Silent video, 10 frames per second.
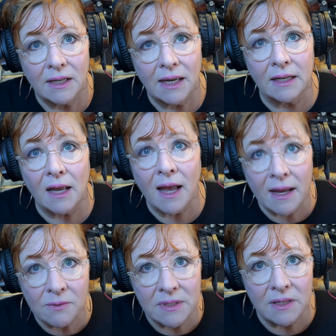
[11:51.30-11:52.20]
And I
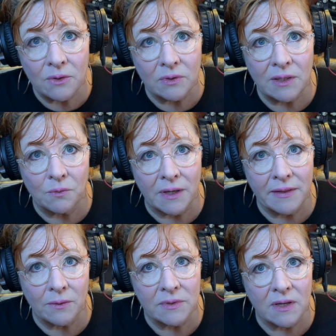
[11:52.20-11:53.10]
was the only one
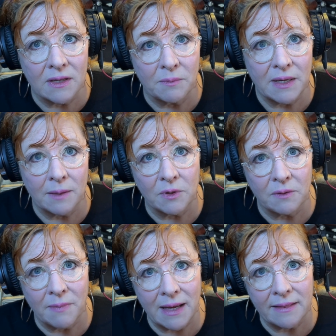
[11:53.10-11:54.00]
that was going to be able to
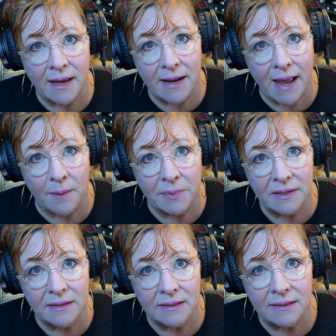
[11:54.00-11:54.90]
make that happen.